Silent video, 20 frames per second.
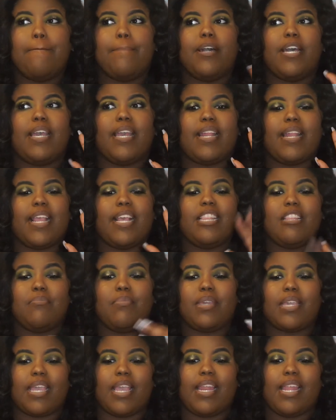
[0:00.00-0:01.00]
But in the
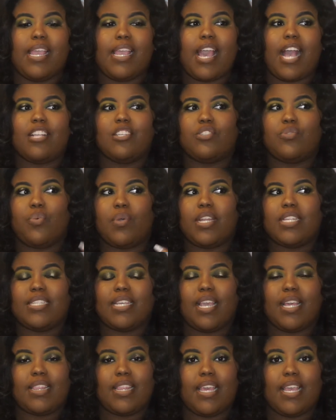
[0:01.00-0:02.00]
beginning, I just wanted
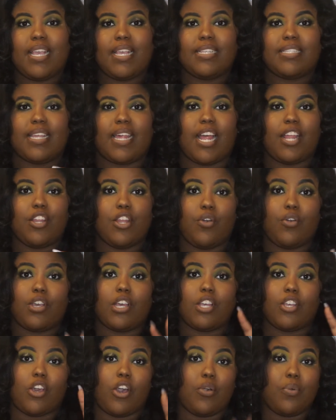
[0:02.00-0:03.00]
to get things that I know
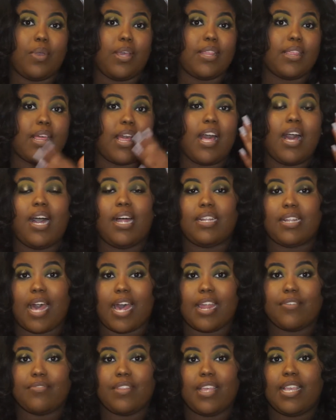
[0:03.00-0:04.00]
could go with a
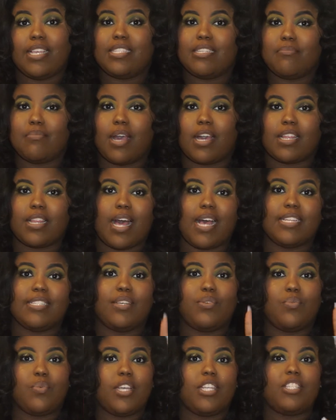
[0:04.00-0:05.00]
lot of things in my
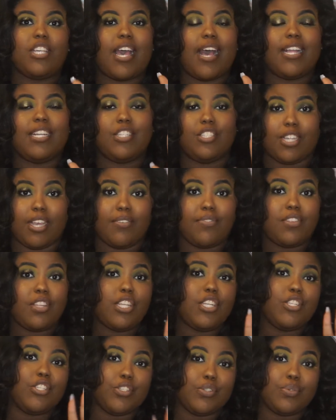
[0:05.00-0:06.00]
closet, which I
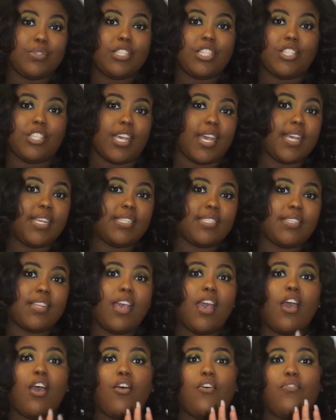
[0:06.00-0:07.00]
definitely do suggest
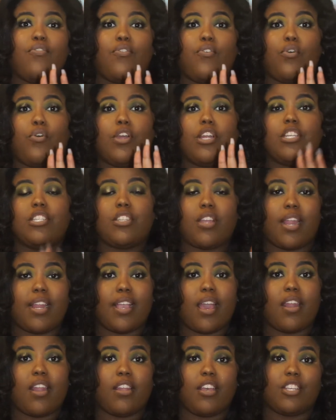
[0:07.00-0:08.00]
for
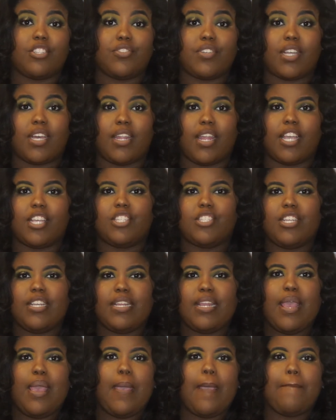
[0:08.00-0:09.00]
starting out a luxury
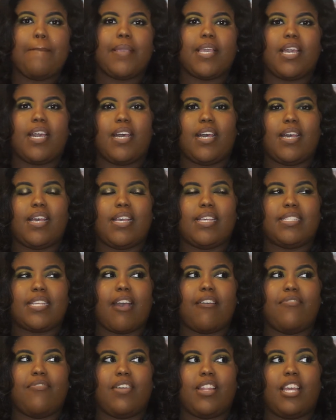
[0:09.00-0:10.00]
collection, because
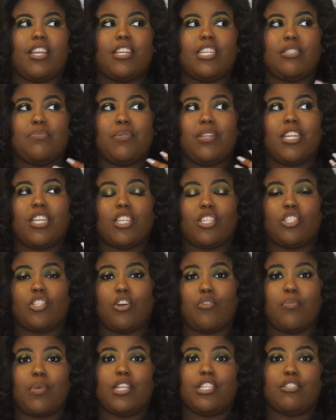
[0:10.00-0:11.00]
I feel like you're spending
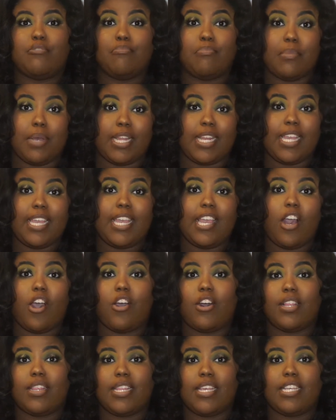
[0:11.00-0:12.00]
so much money
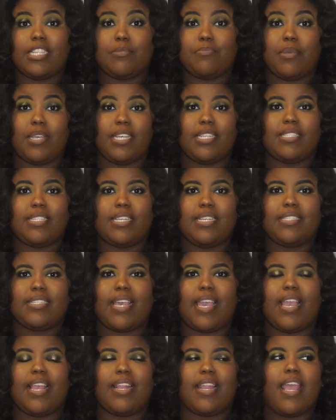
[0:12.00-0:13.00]
on these pieces,
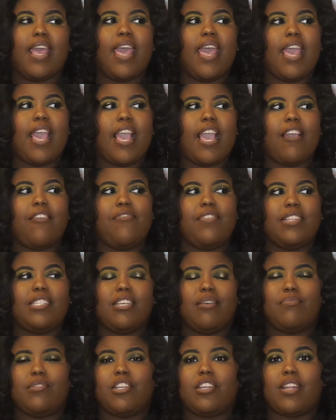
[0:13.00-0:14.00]
and if it's
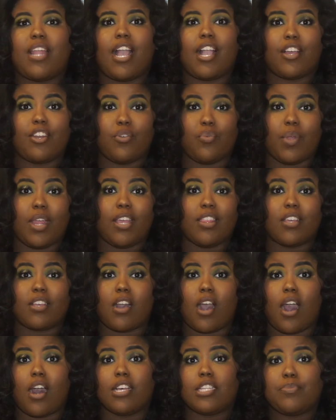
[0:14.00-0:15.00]
something you're not going to wear, the
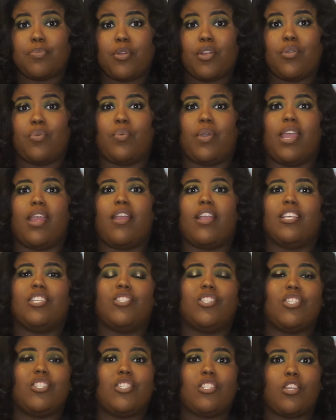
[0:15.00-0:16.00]
cost per wear
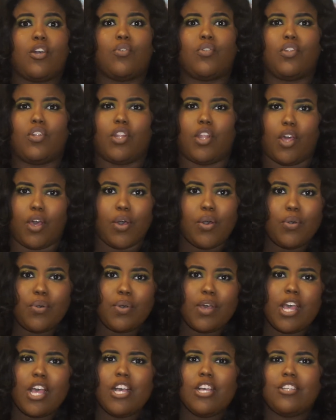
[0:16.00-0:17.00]
is just so
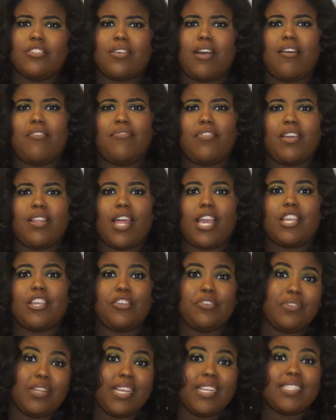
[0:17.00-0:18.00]
low. So I feel like
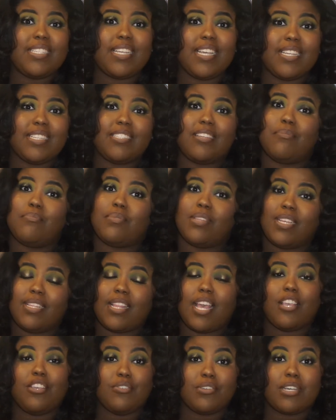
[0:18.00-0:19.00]
you need to get something
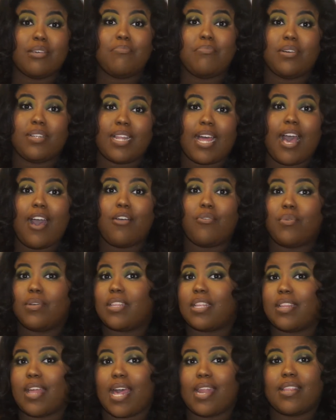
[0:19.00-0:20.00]
that you can pull out
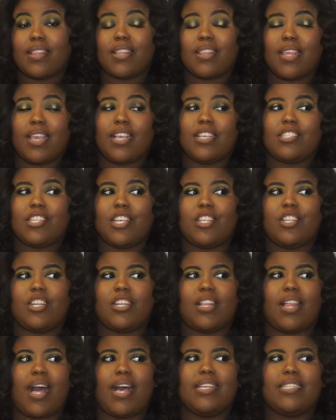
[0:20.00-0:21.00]
with a lot of the things in your
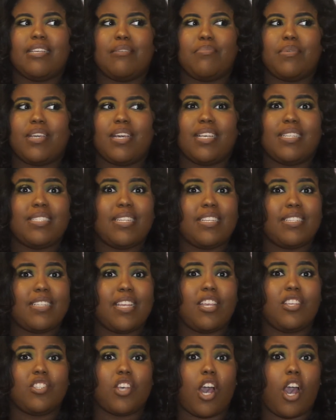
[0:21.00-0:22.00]
closet, because these
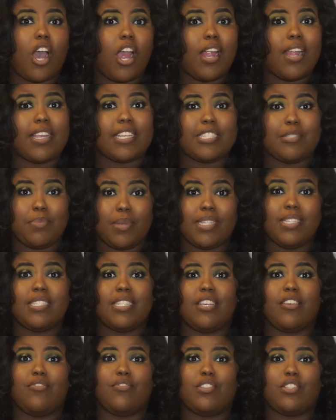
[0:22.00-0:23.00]
things are
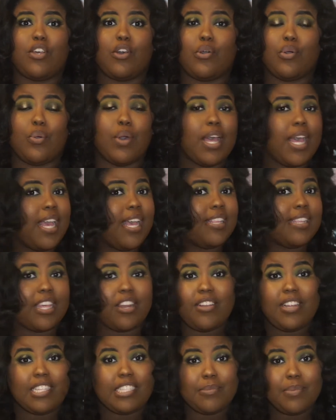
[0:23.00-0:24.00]
expensive, so they
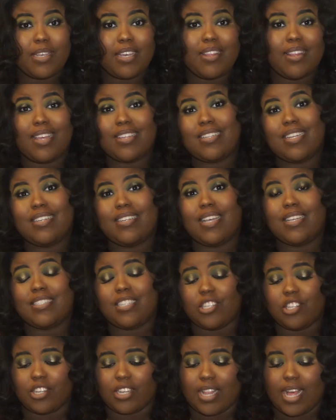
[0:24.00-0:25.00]
don't need to be collecting
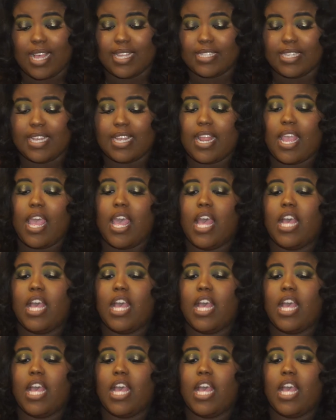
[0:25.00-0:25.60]
dust in your closet.